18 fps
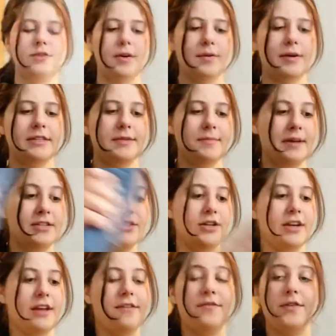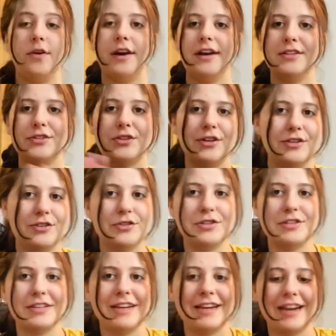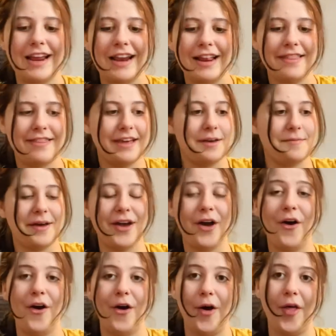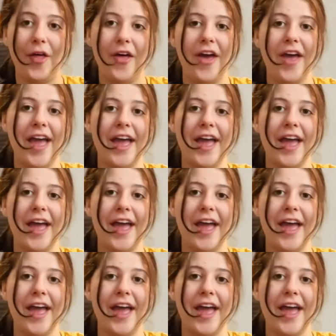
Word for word: I wanted to mention, if you guys are interested in anything in my haul,